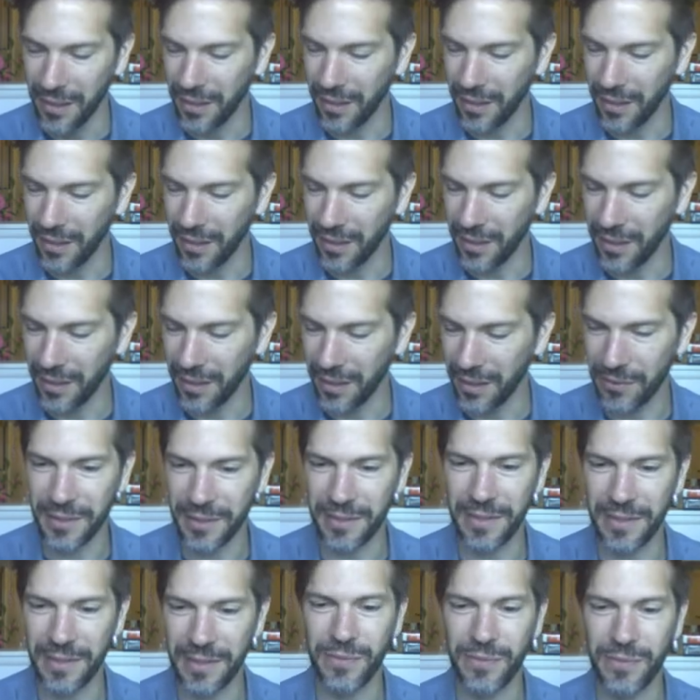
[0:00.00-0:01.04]
So this
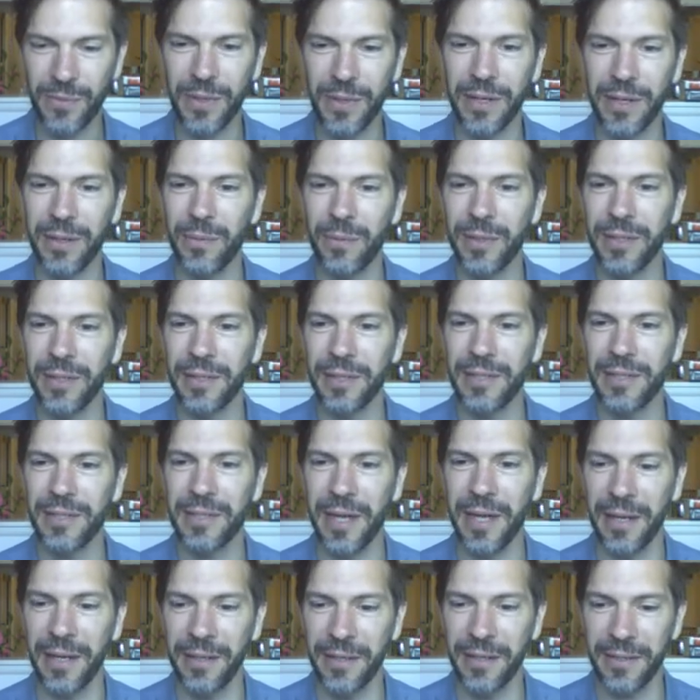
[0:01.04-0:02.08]
is where we need
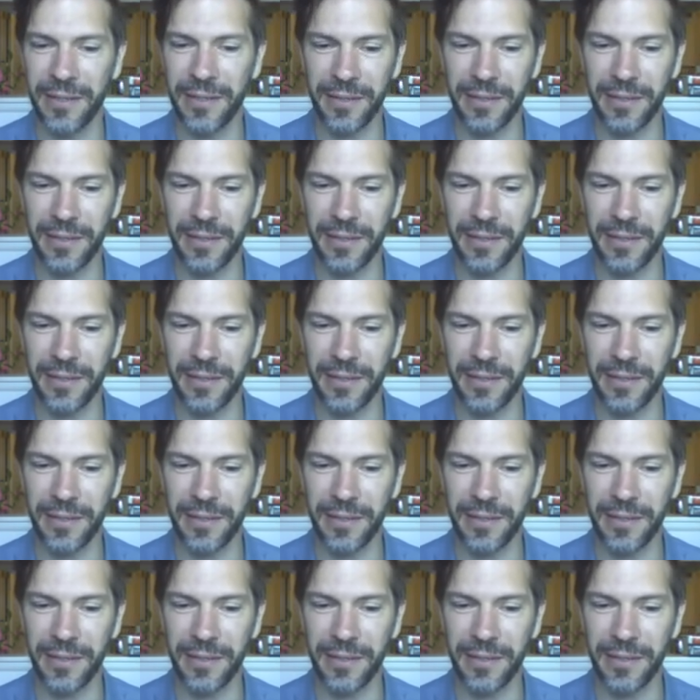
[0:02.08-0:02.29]
StatDisk.